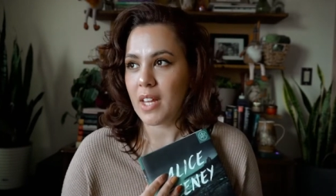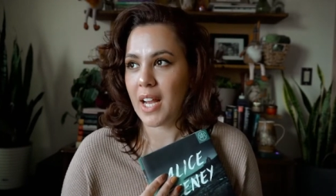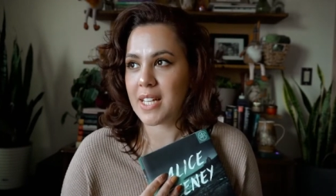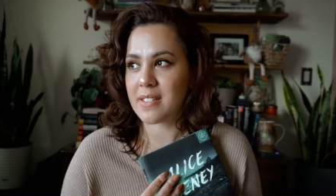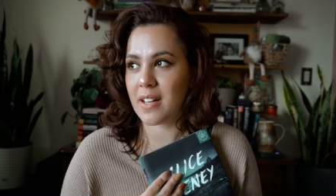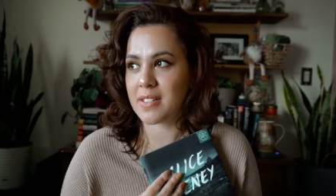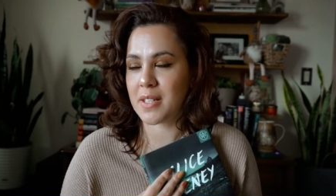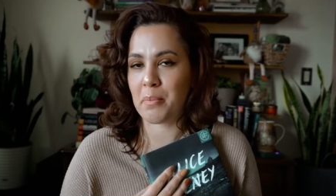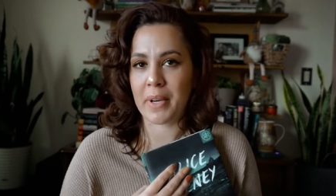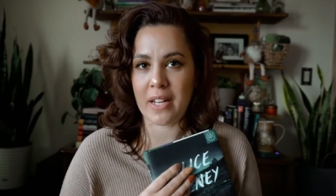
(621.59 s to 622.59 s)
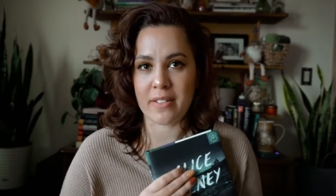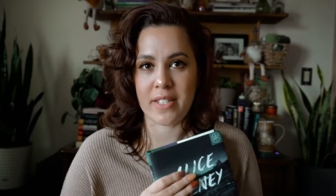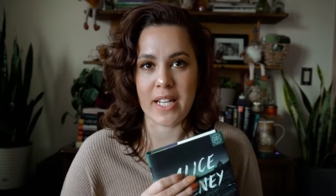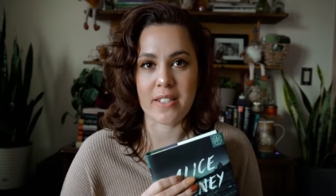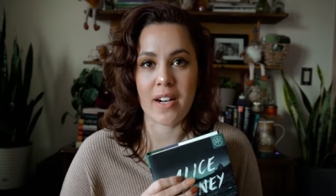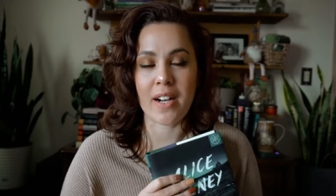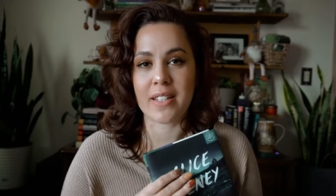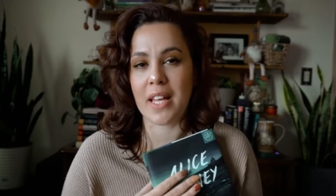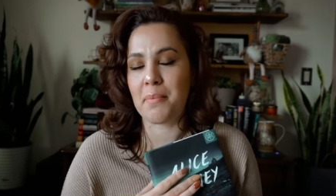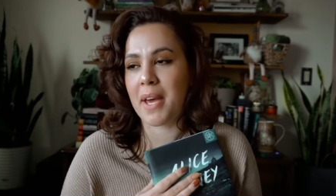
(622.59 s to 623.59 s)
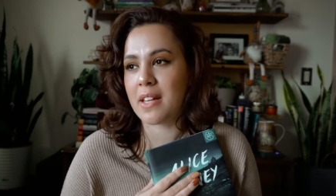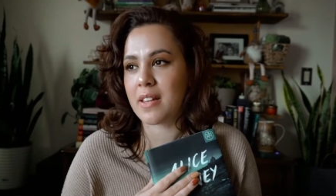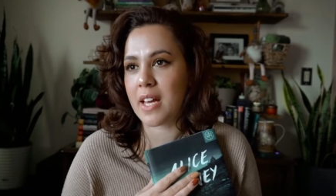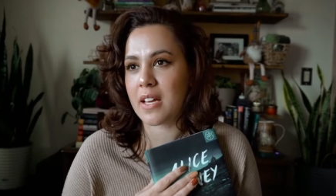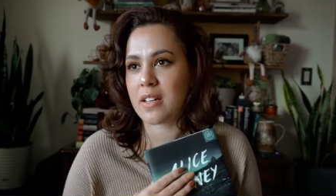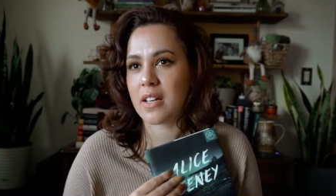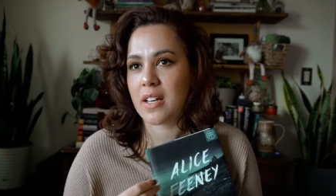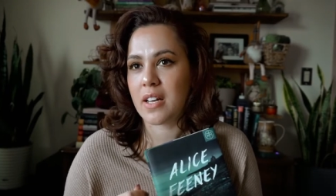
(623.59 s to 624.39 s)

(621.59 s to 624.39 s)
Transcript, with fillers: I saw somebody on TikTok, they made like